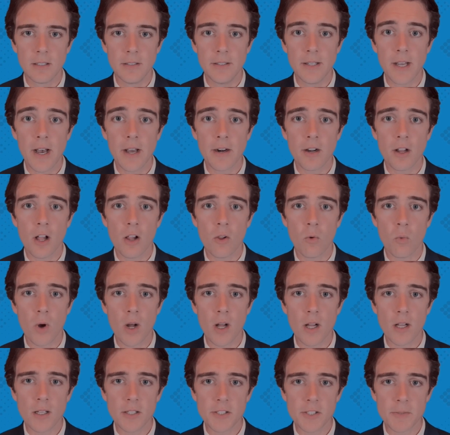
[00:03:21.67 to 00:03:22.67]
Not all
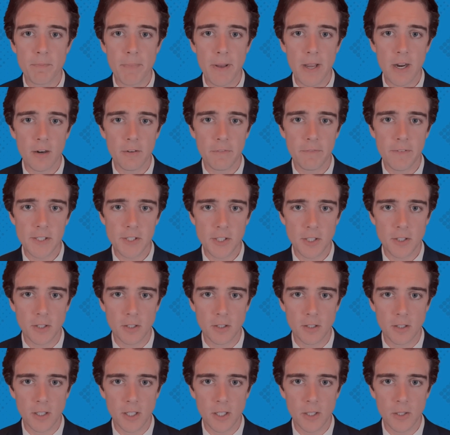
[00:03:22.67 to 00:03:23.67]
walls bear
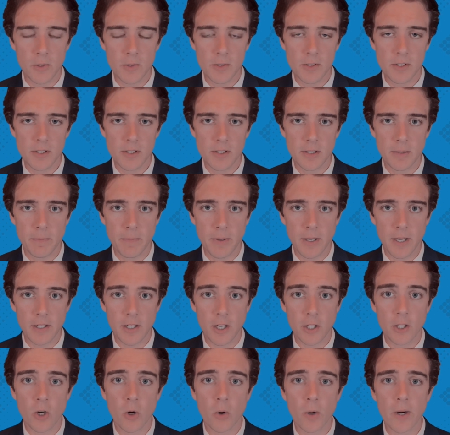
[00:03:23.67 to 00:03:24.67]
physical loads, but
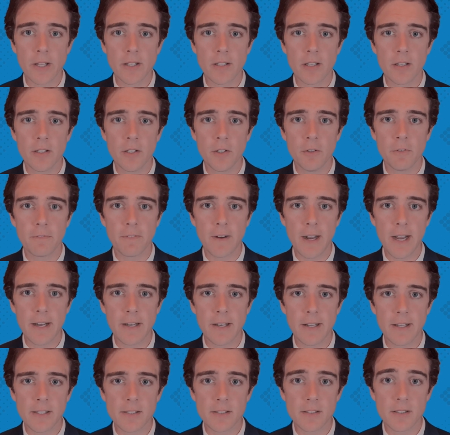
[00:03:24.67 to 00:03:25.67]
according to new
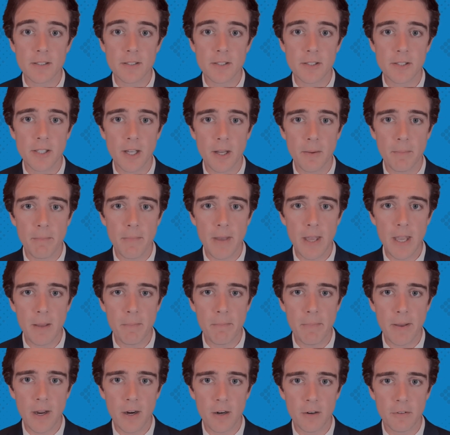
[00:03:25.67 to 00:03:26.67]
findings, some may
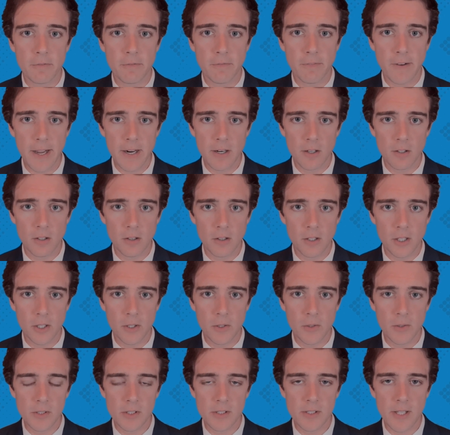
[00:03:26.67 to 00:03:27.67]
bear vital
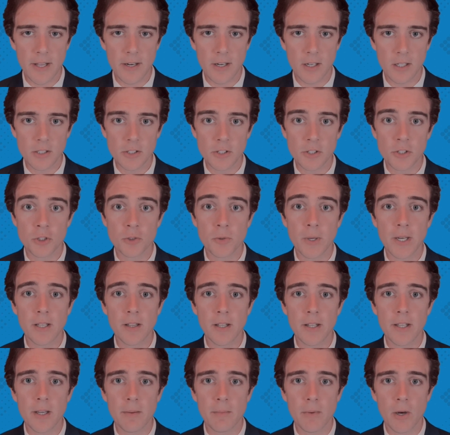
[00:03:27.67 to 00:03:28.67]
loads that are
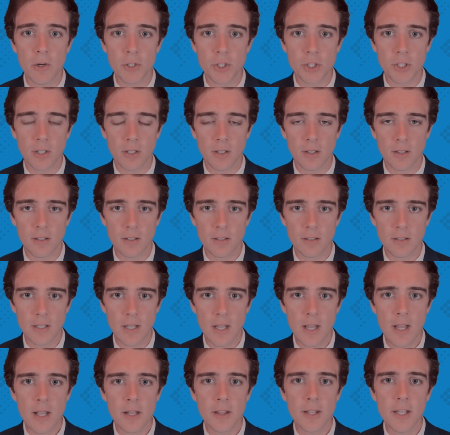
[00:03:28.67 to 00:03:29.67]
strictly emotional.
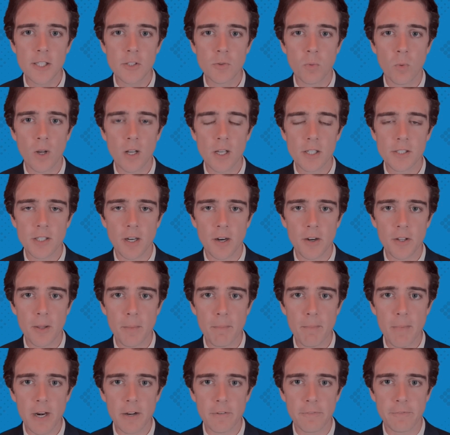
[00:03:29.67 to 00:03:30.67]
These walls are the
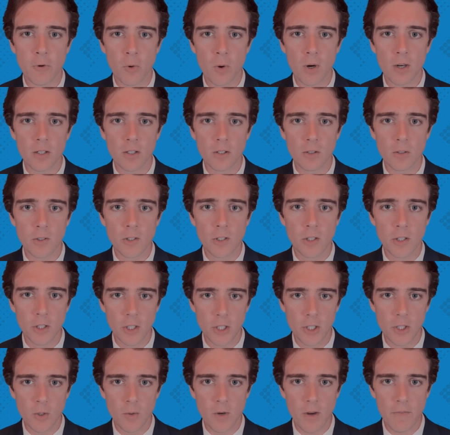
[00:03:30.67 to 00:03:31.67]
metaphorical
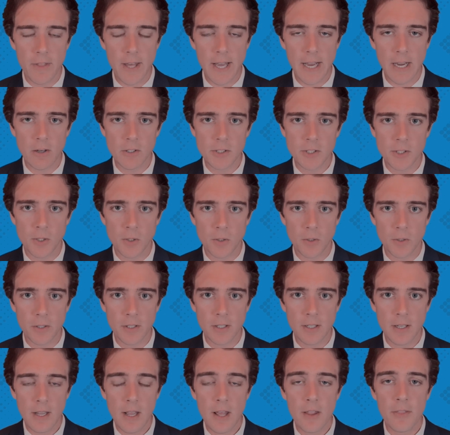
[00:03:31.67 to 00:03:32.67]
glue of the household.
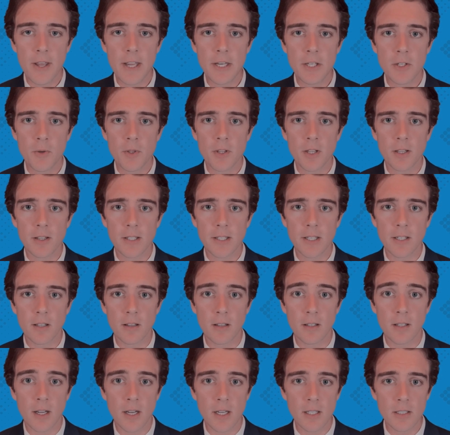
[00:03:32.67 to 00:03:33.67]
They do the
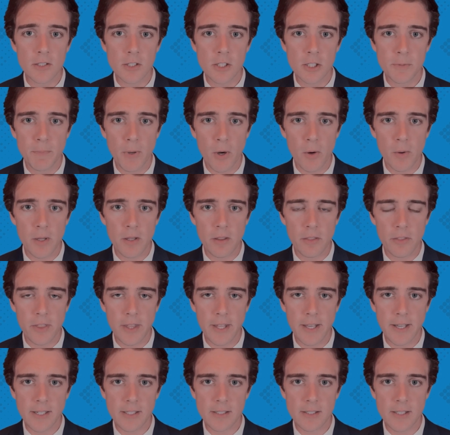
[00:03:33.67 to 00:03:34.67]
little, unspoken
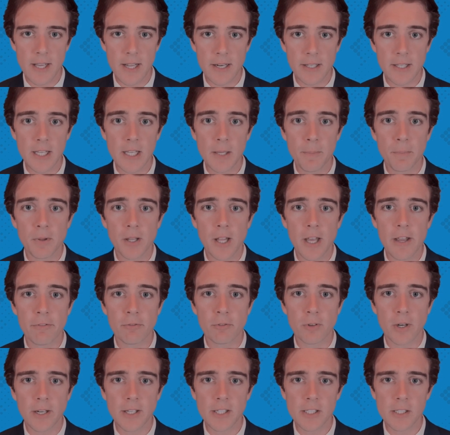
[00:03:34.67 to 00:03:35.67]
things that keep life
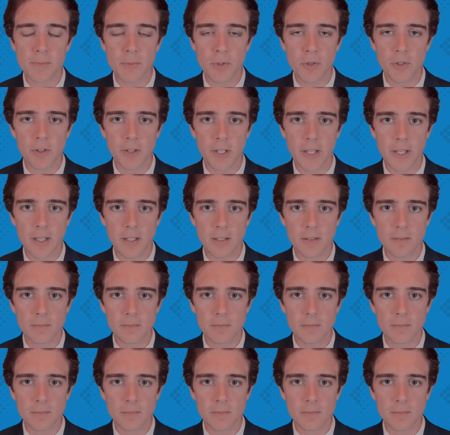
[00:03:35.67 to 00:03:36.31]
running smoothly.